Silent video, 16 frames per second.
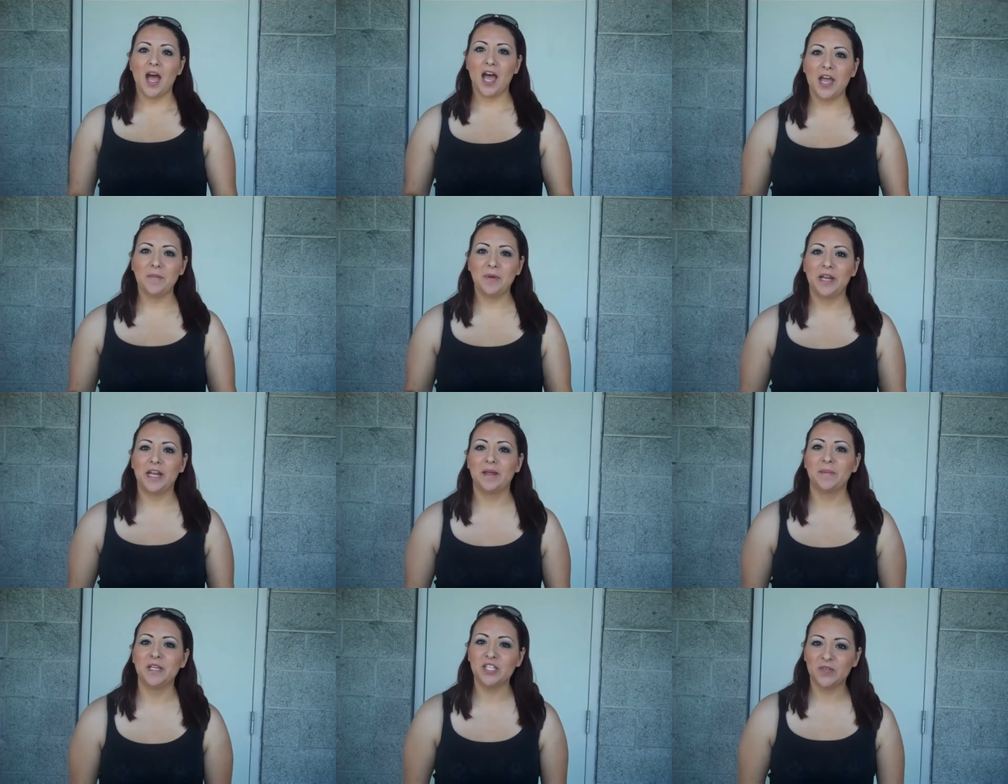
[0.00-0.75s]
Hi,
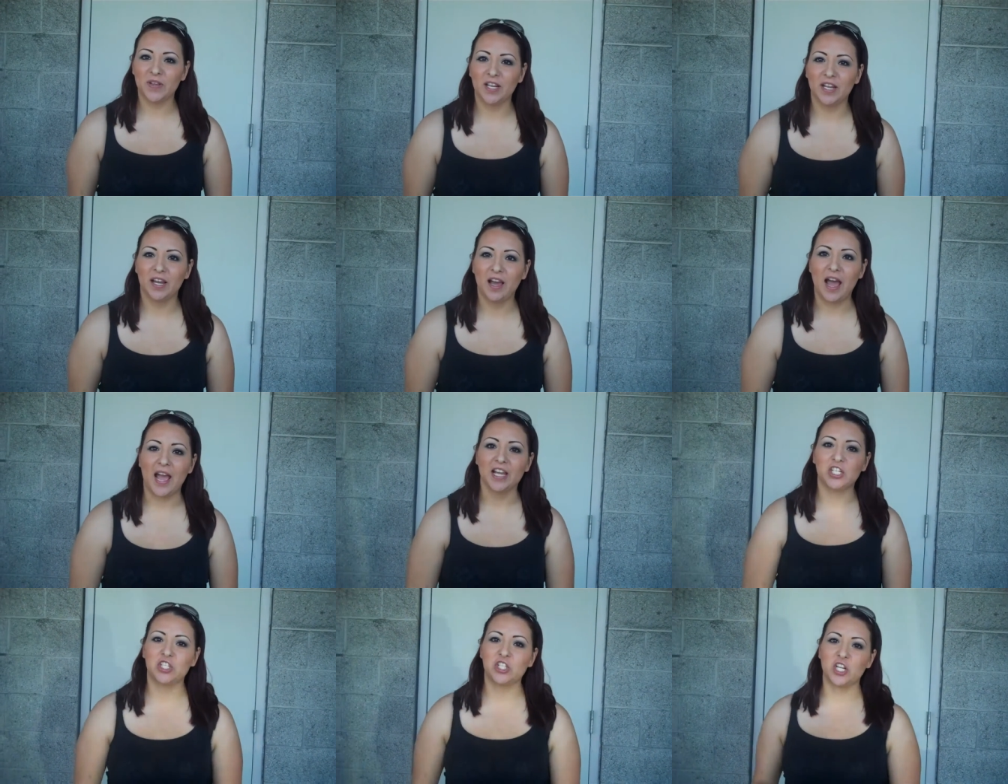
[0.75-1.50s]
my name is Viena.
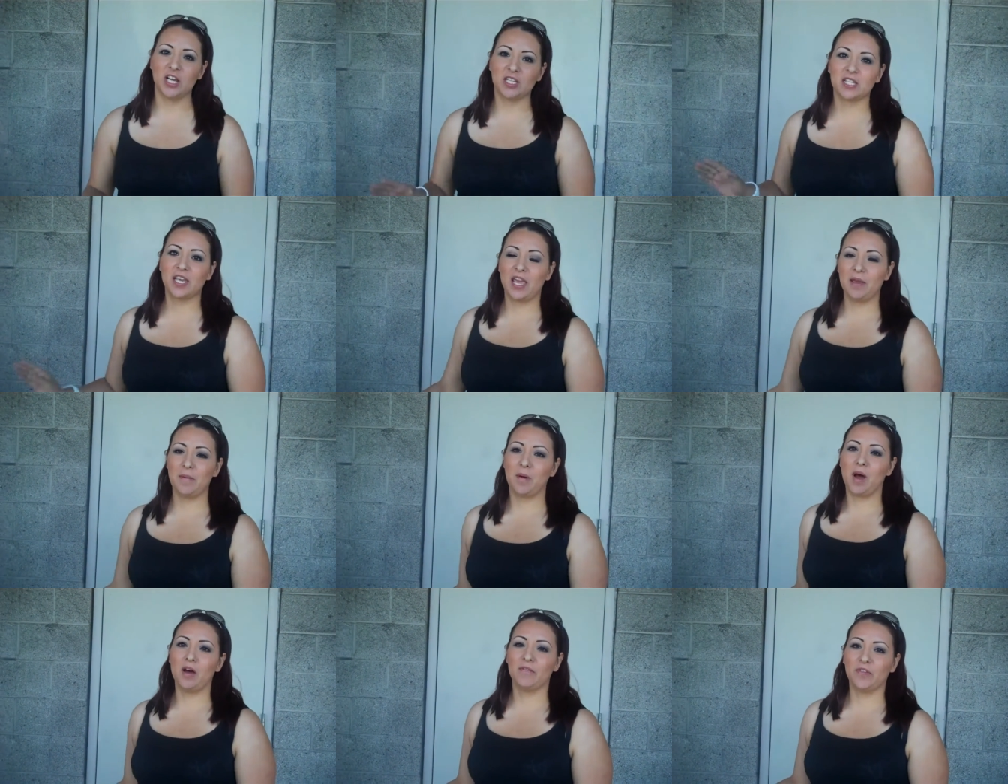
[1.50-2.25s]
I just
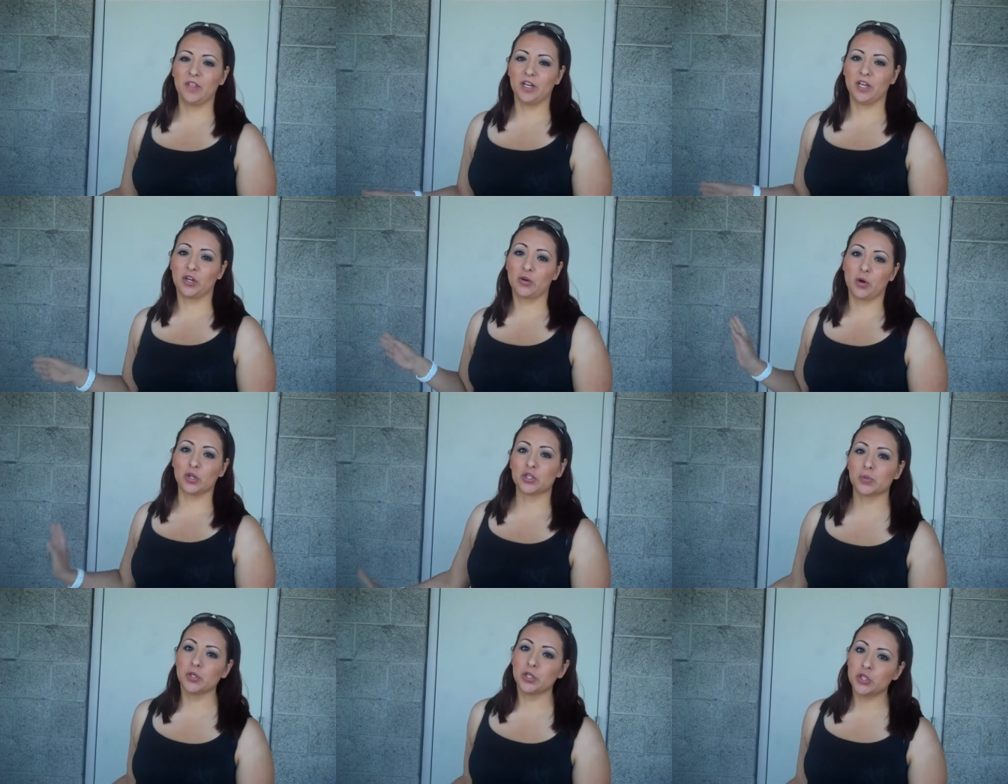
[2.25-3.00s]
came off of the
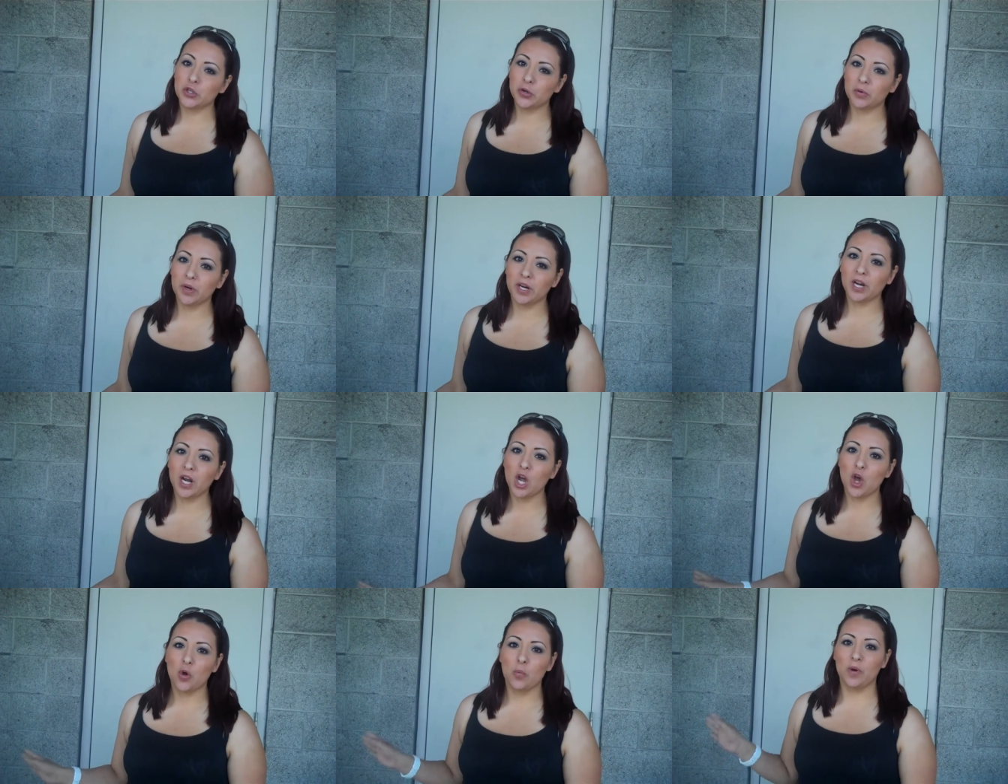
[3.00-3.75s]
grocery
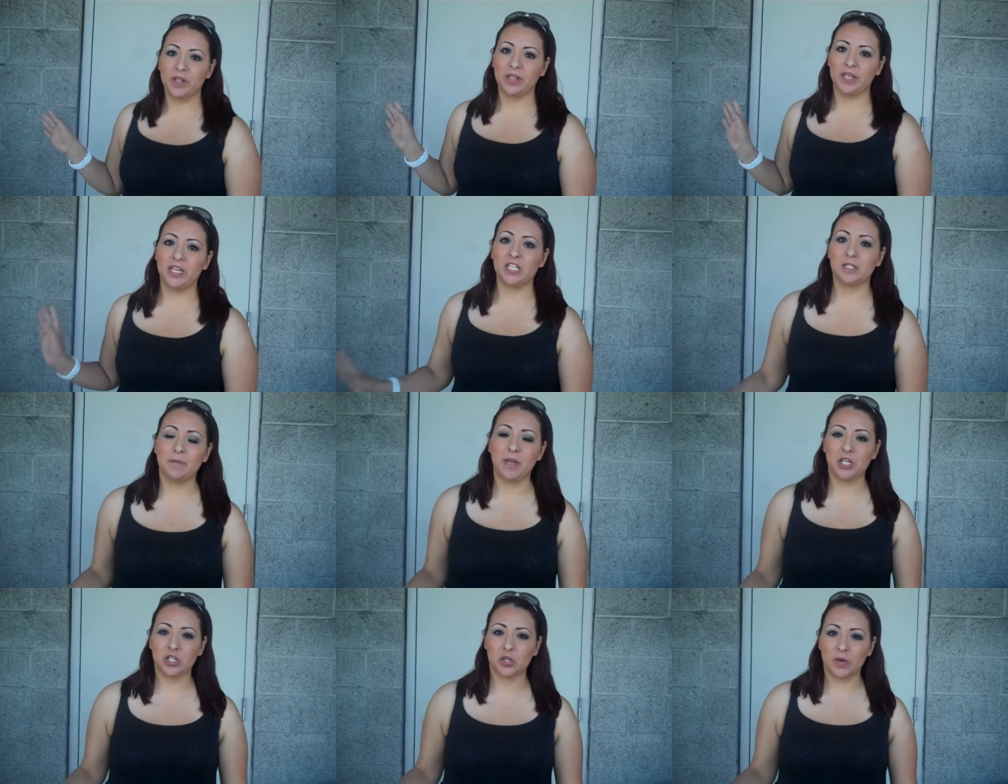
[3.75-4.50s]
tour with
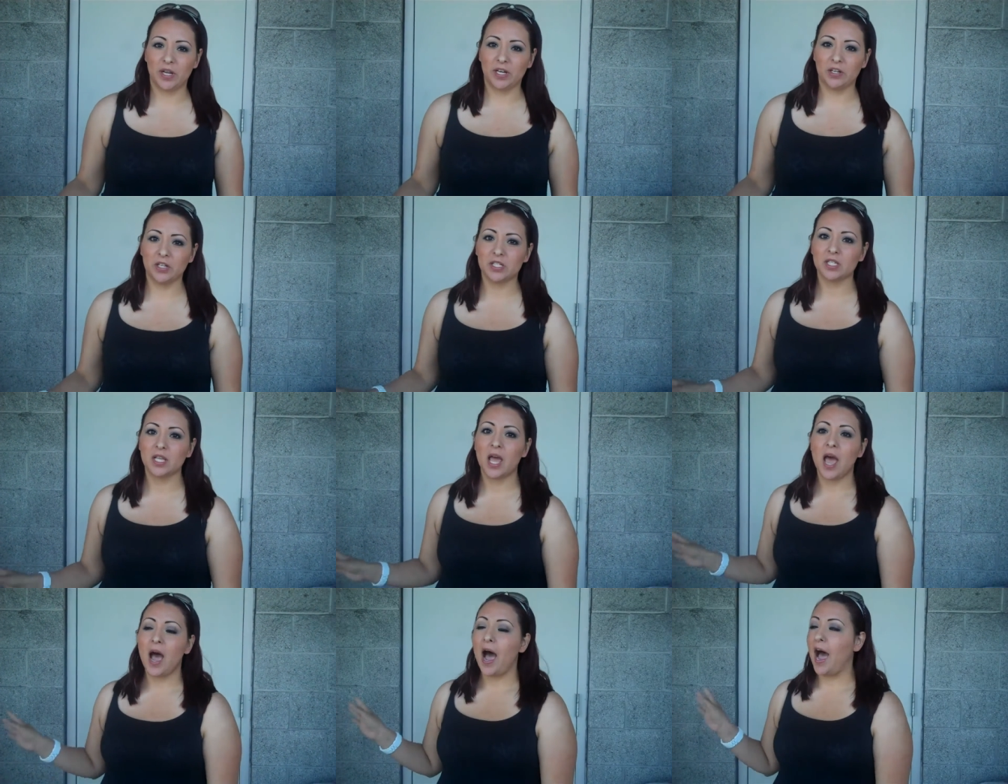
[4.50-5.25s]
East Bay
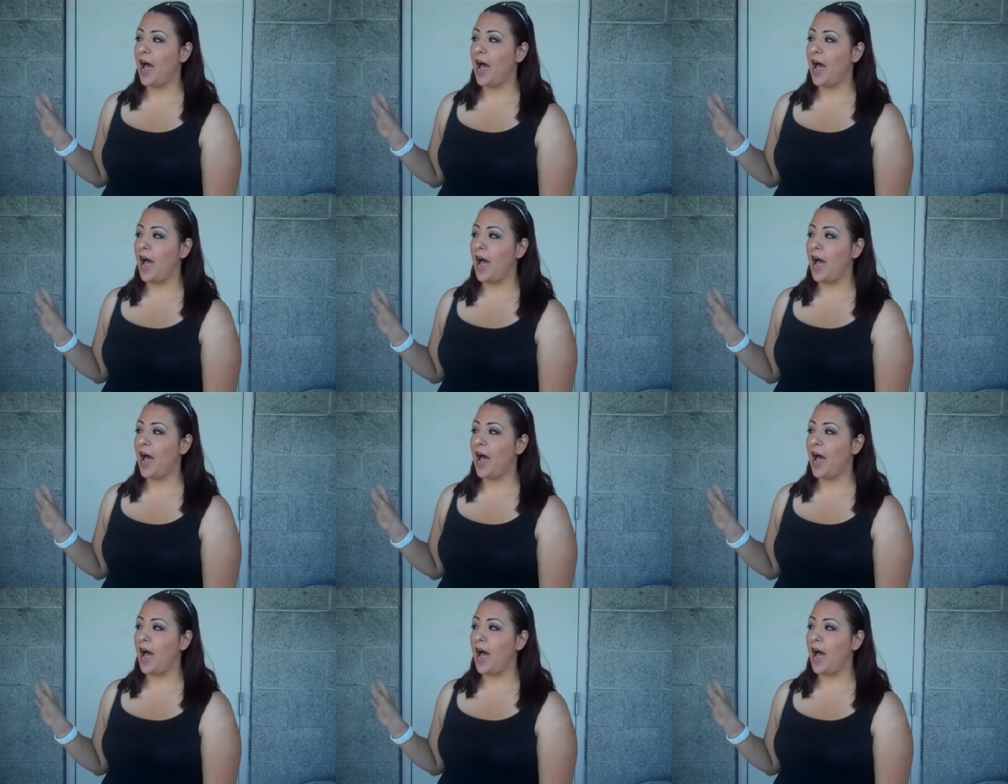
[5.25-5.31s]
Trainers.